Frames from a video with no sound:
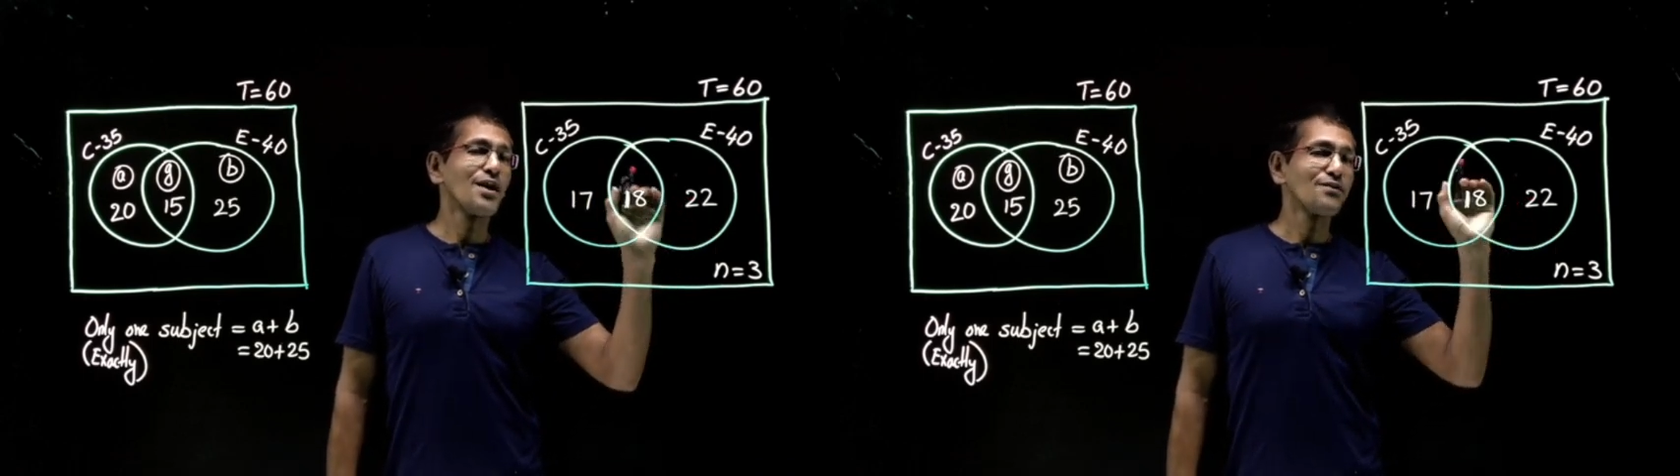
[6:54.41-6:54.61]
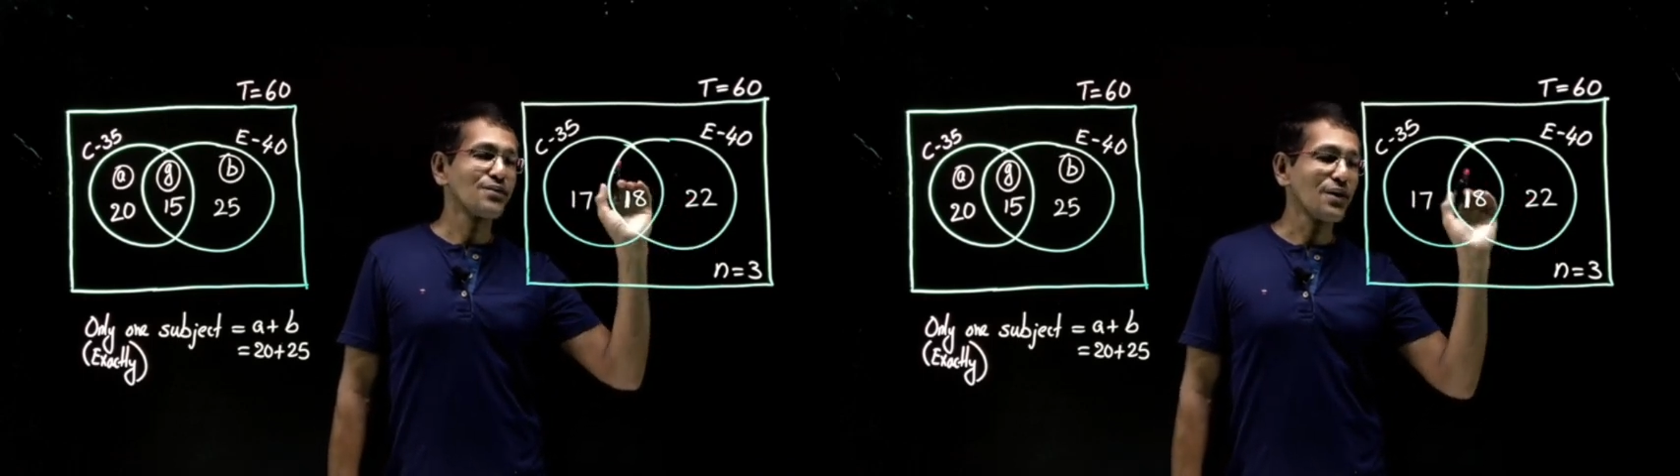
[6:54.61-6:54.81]

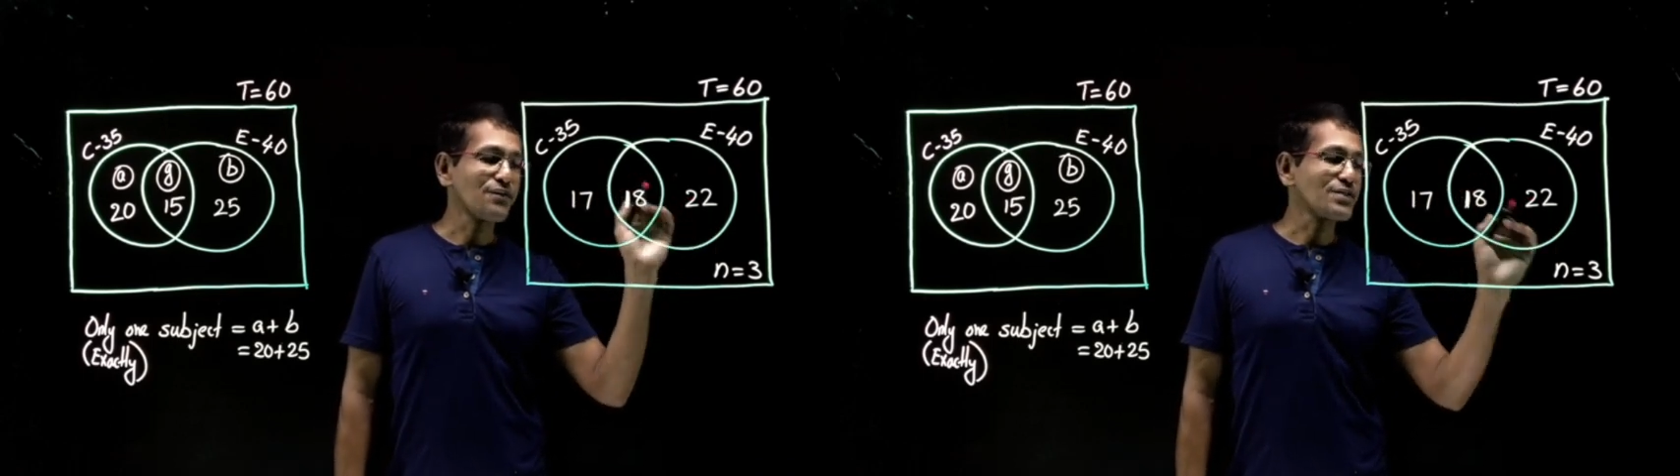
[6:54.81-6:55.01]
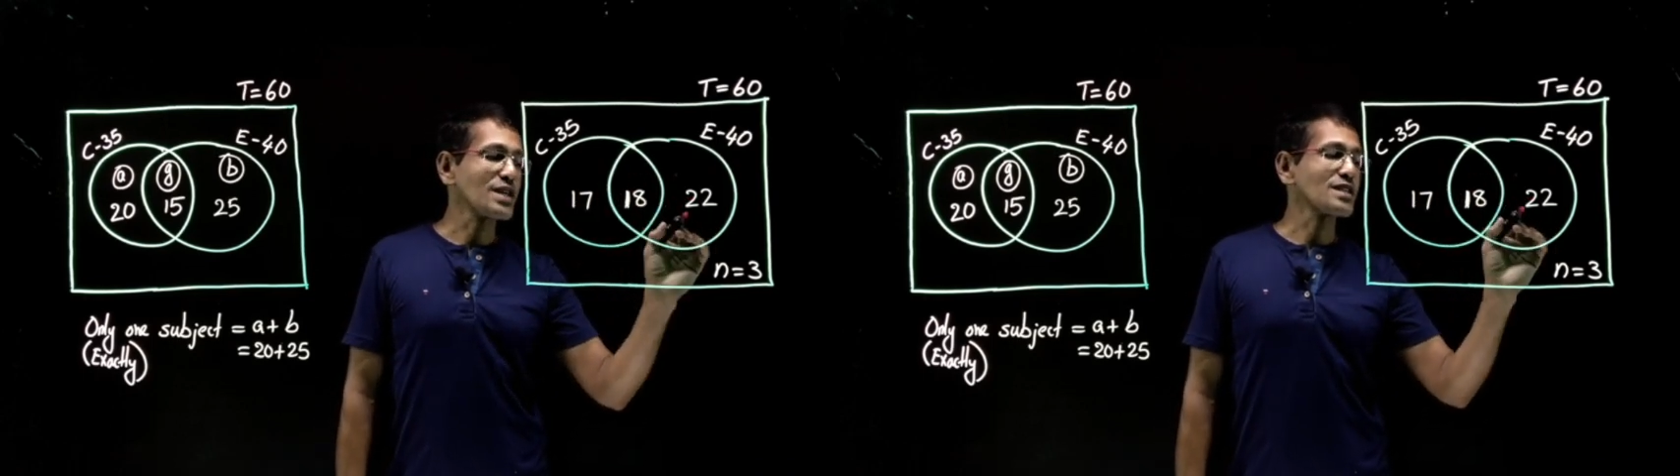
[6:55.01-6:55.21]

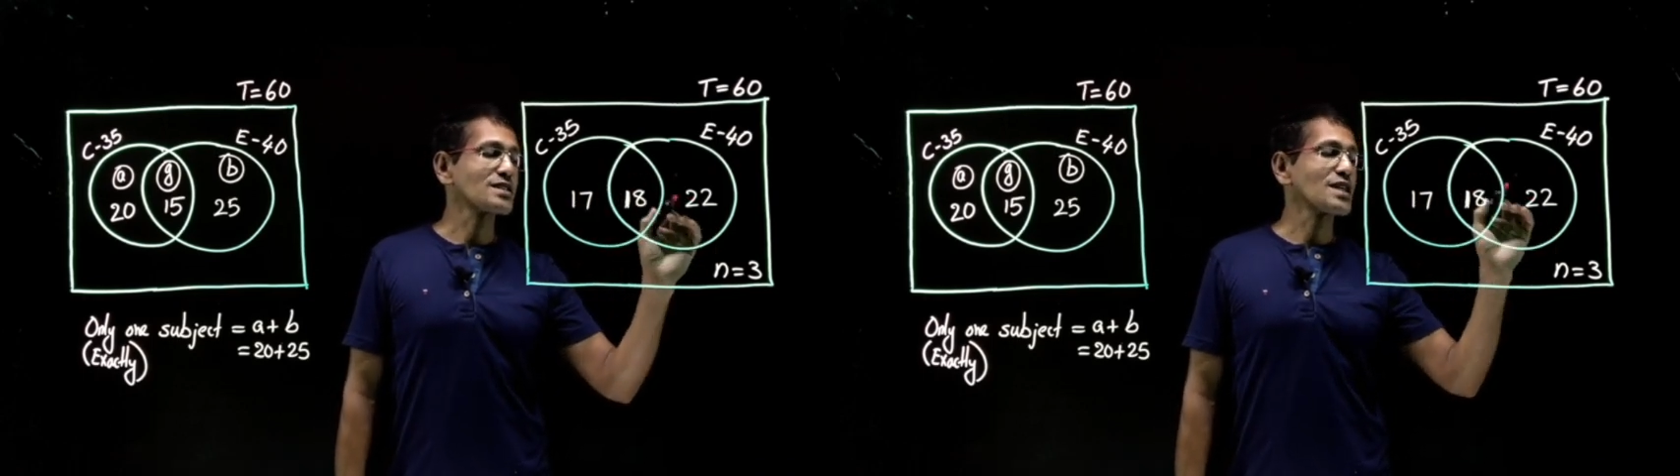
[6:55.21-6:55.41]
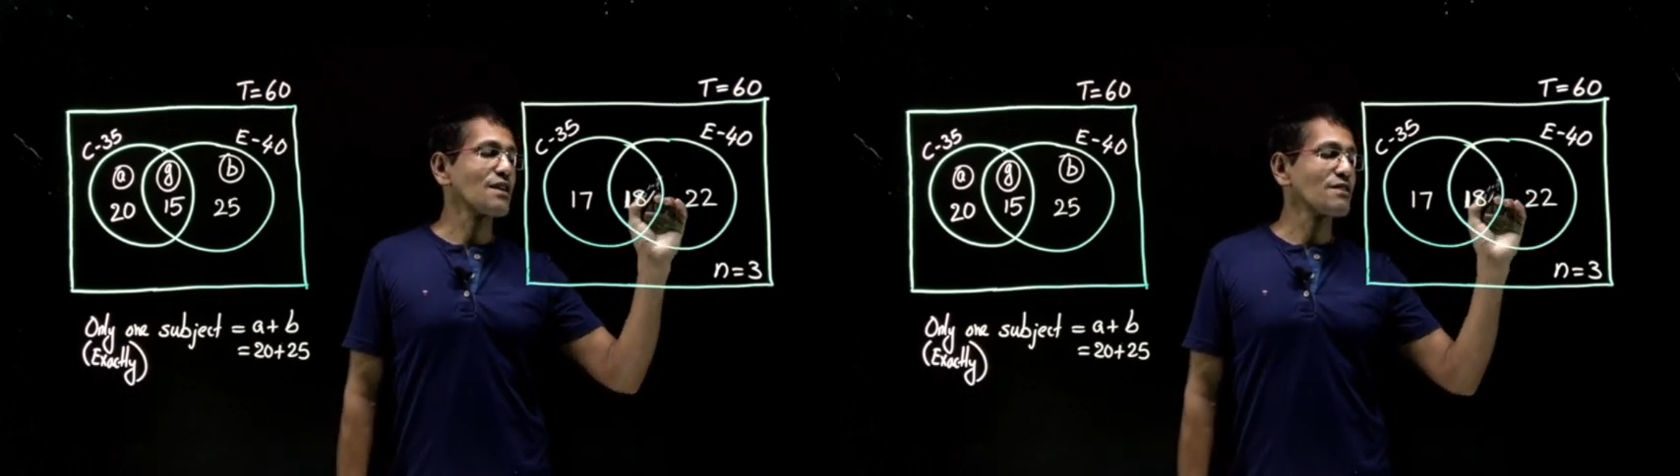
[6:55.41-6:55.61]

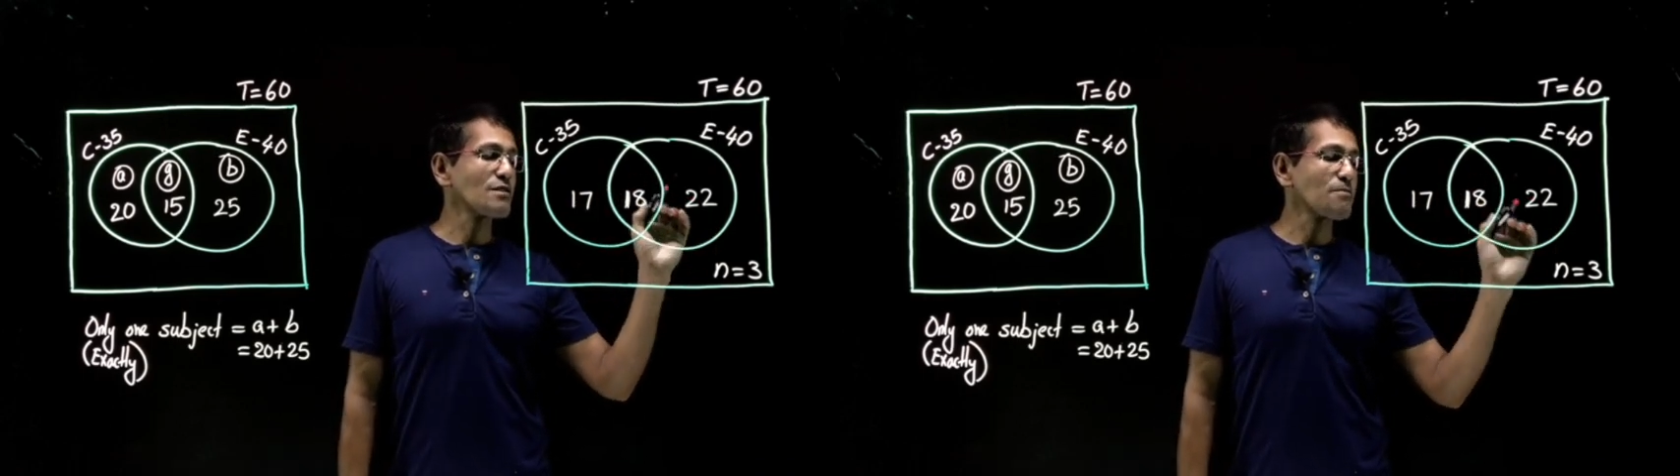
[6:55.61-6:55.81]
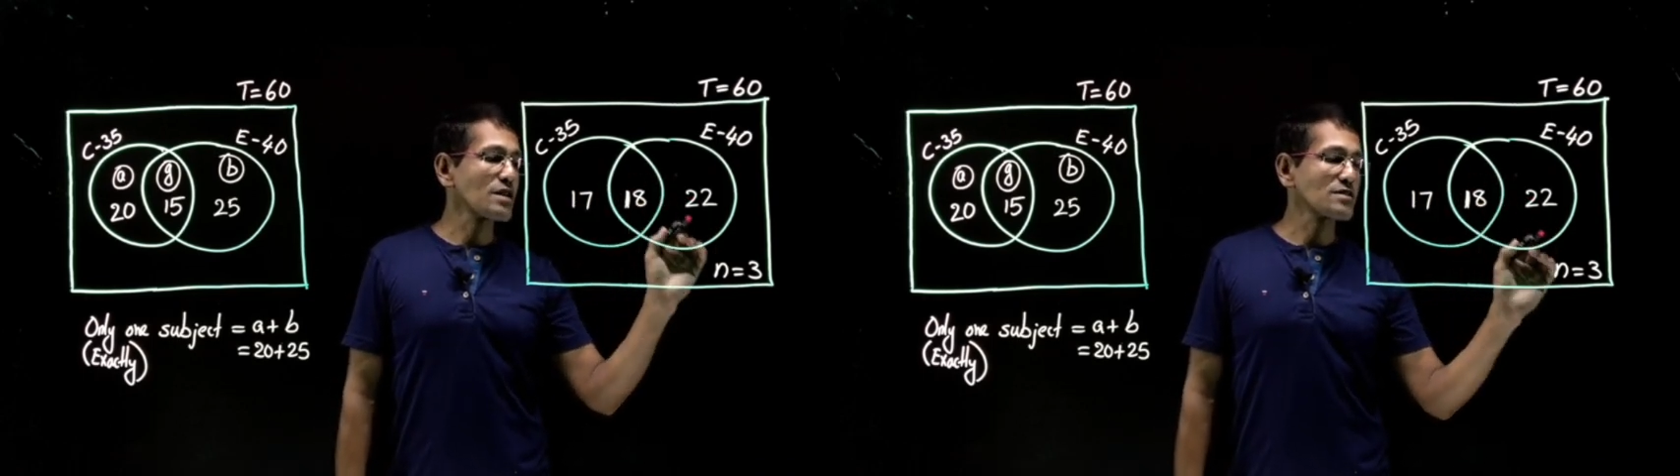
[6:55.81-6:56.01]

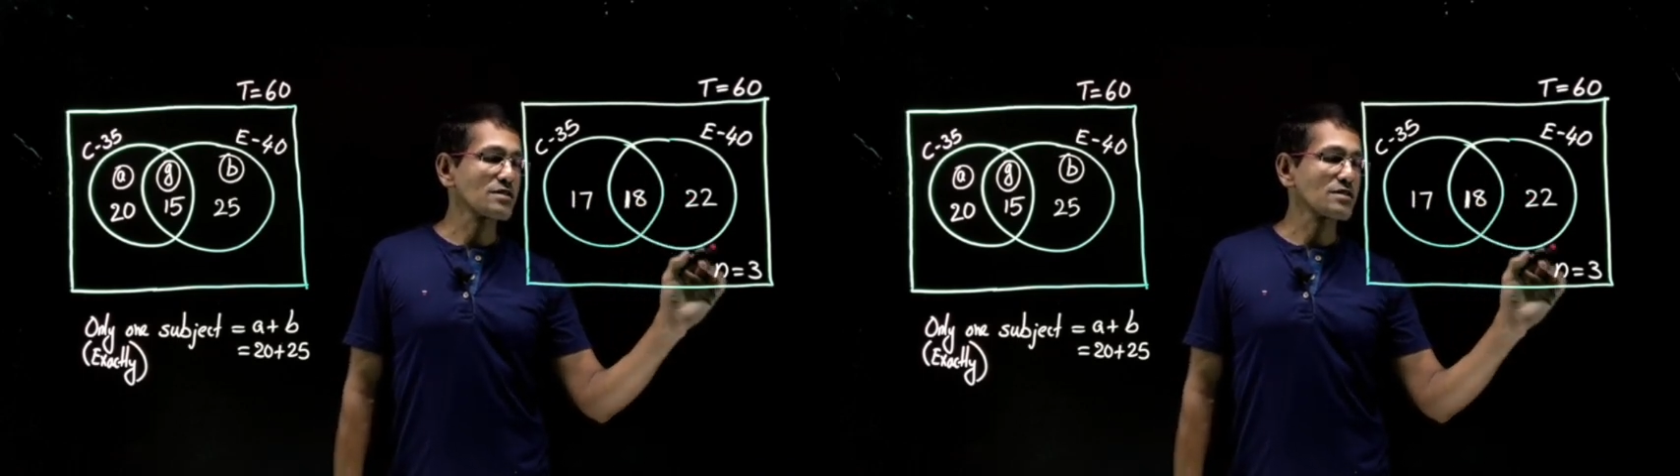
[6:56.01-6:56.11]
57 plus